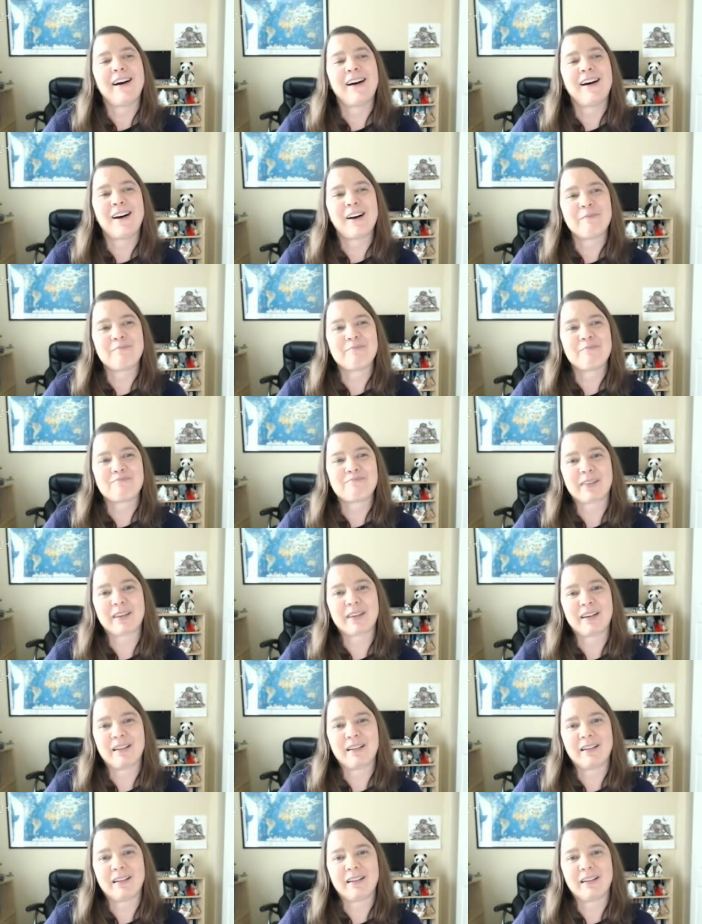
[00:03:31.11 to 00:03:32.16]
I
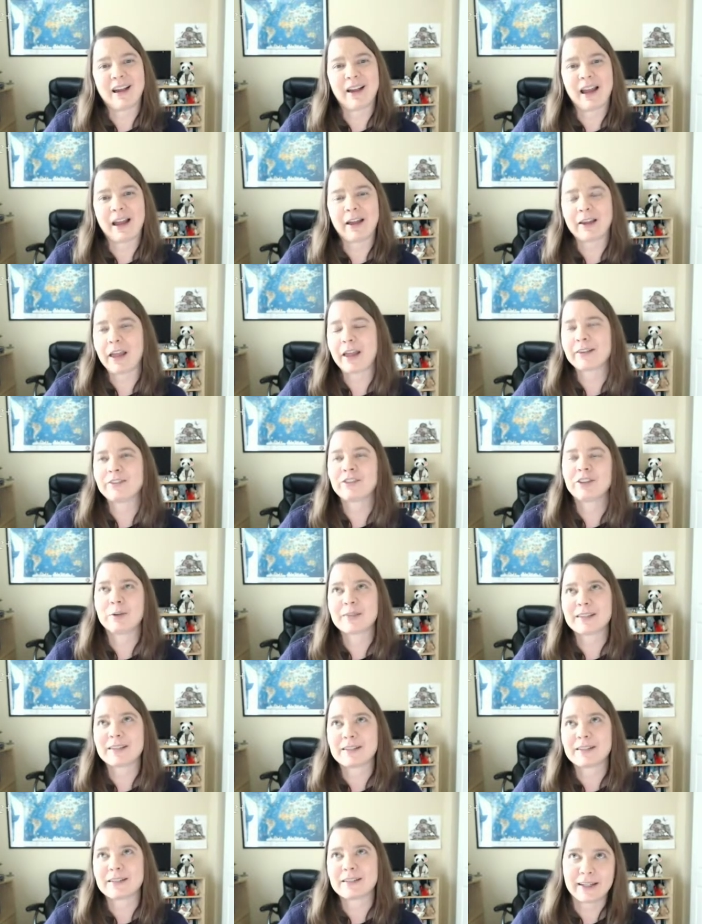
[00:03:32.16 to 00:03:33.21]
actually
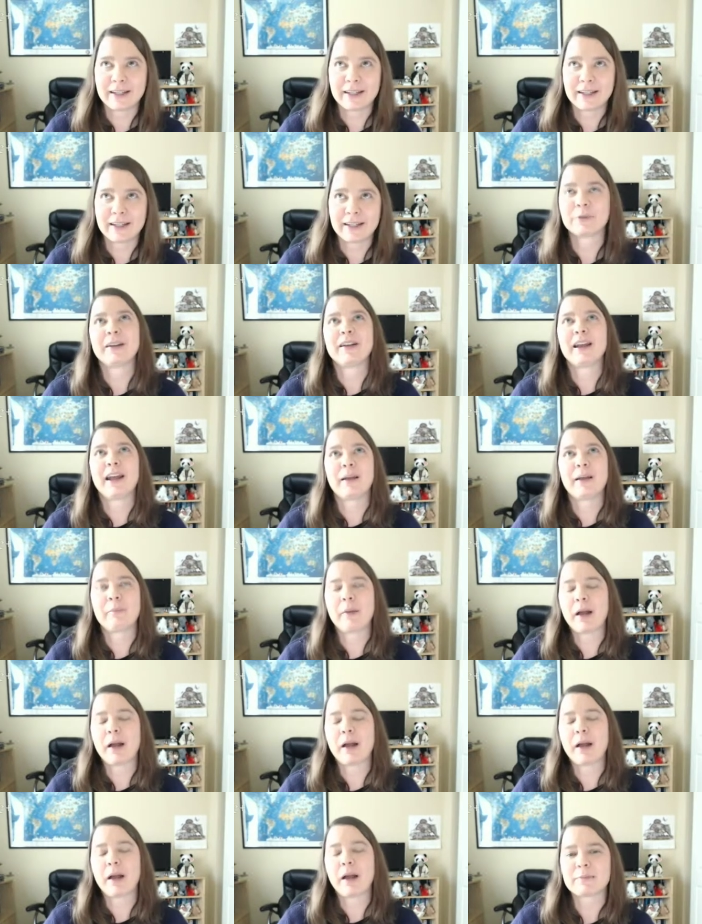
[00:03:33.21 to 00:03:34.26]
was in tears one day, and
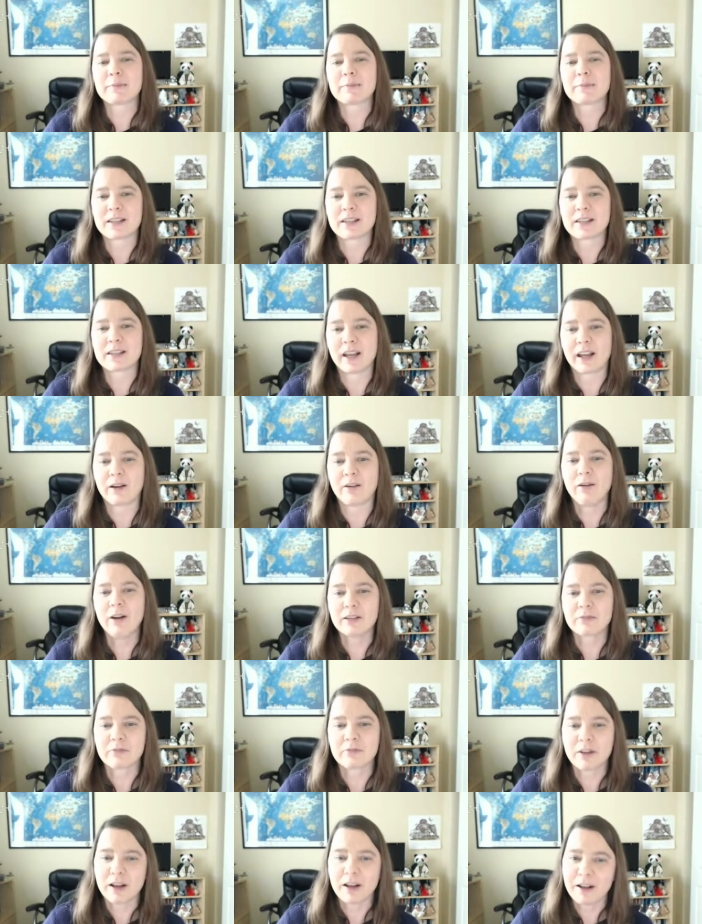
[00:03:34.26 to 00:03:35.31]
my husband was like, "What
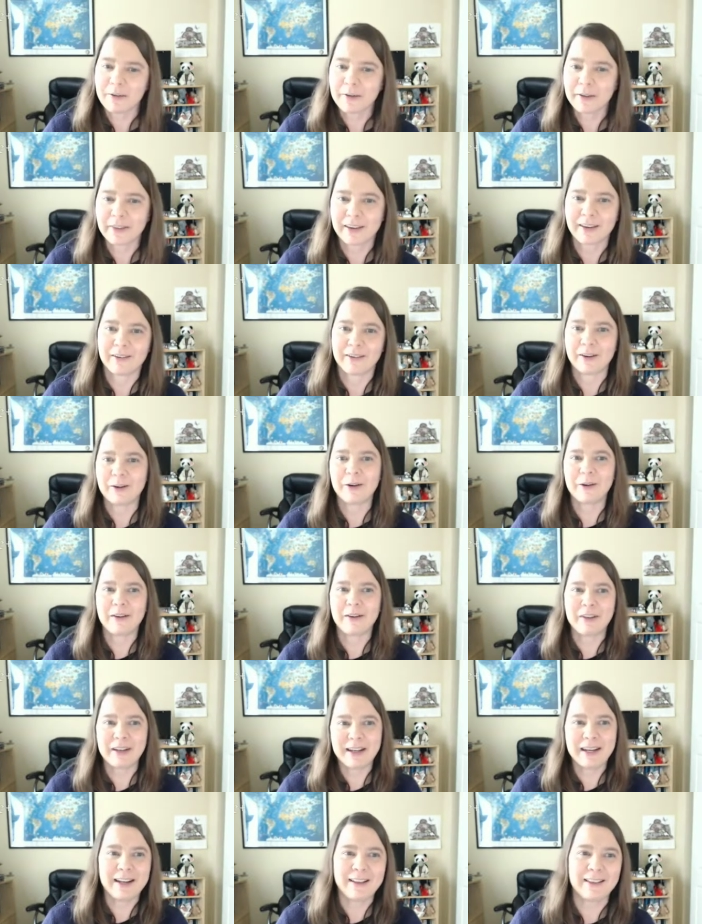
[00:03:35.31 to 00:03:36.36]
is wrong with you? You don't
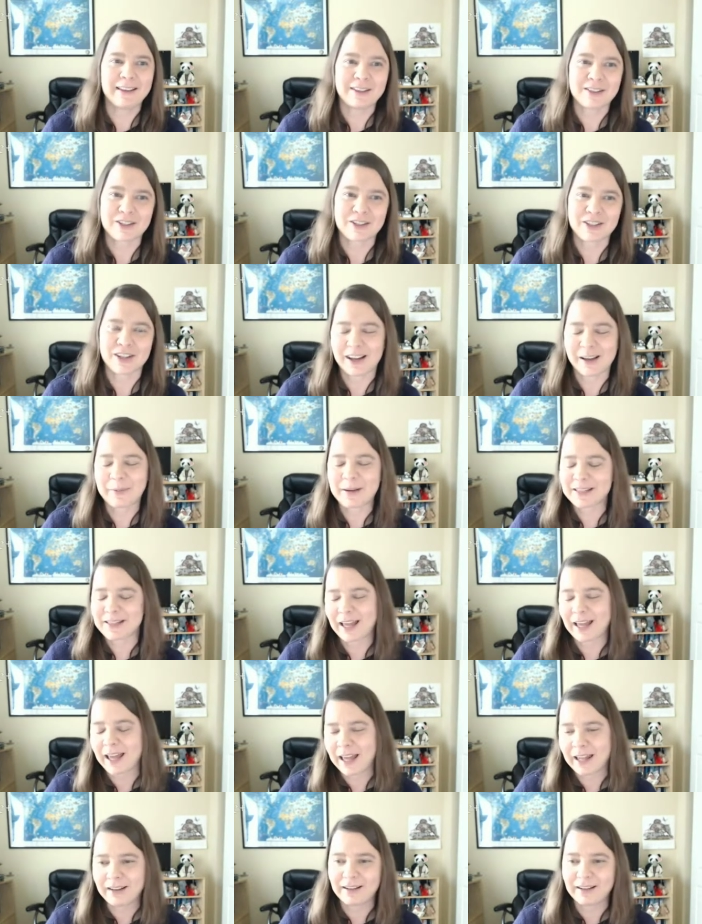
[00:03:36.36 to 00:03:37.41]
even need this job,"
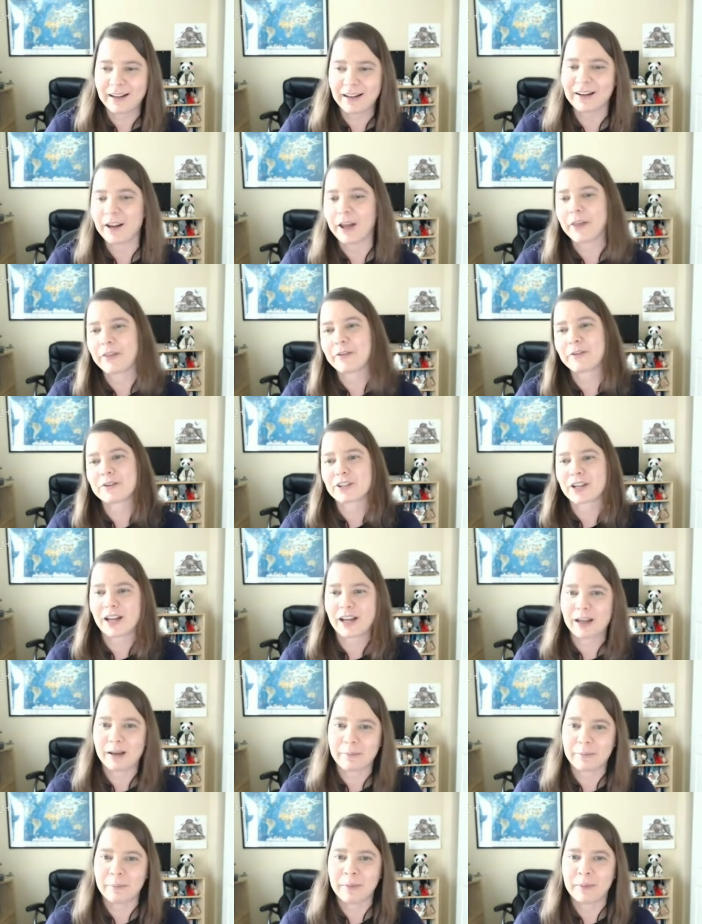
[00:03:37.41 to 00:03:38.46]
because I had another
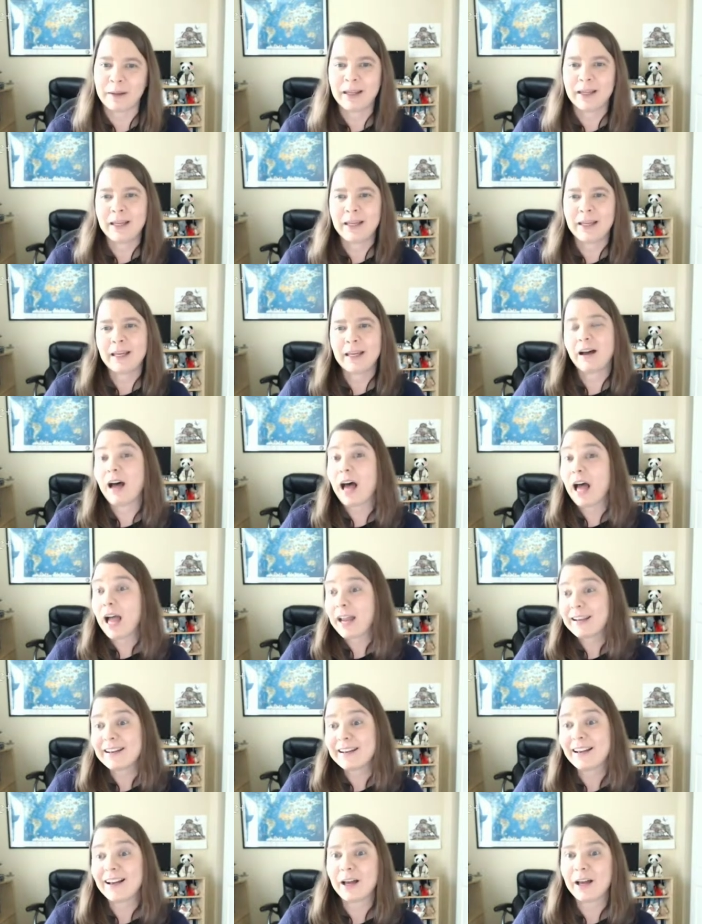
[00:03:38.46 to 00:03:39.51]
job
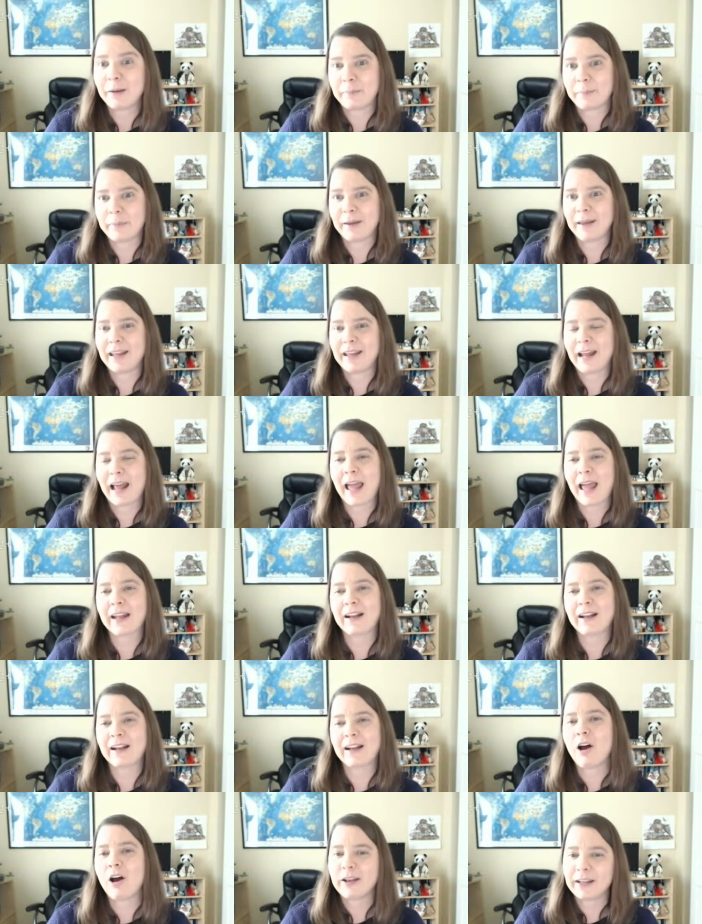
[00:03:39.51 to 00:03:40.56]
lined up, and I
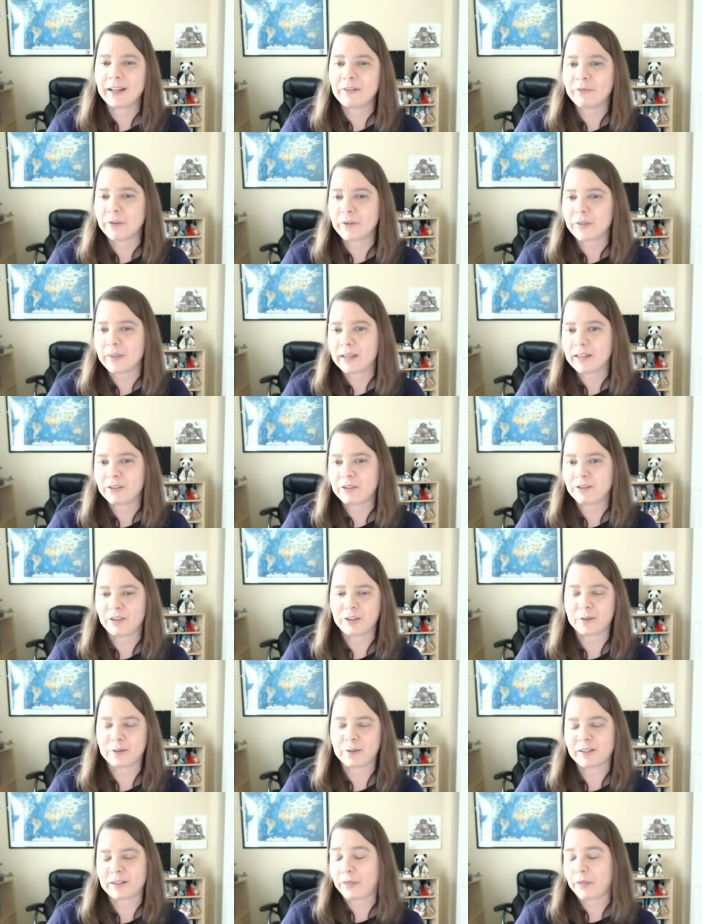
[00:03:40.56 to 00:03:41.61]
had gone in for this
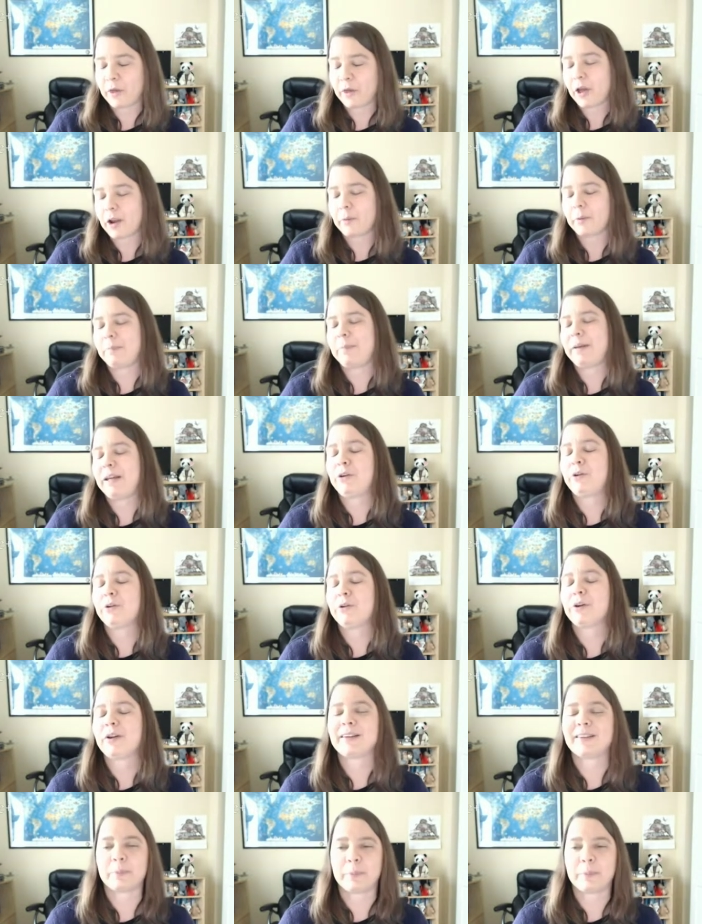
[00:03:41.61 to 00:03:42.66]
just because I thought it would be
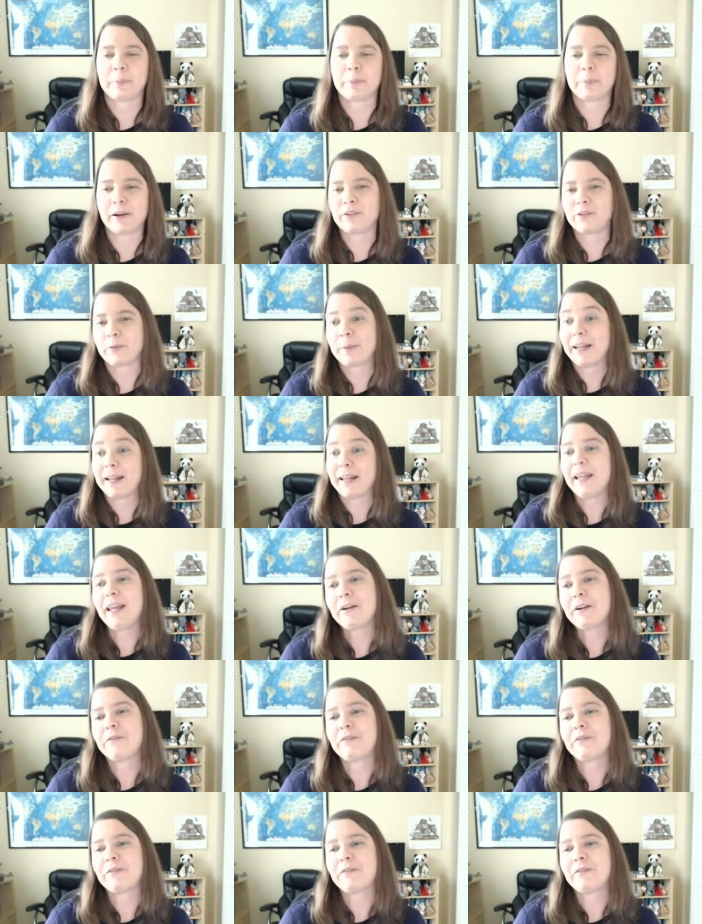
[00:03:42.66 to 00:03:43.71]
good experience for me to
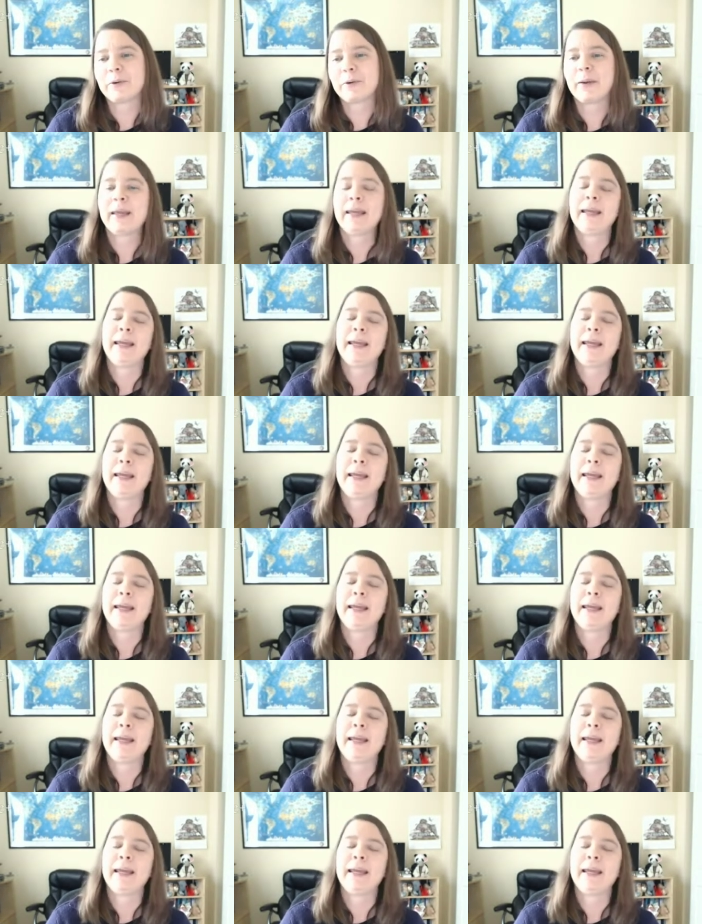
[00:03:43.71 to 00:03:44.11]
interview.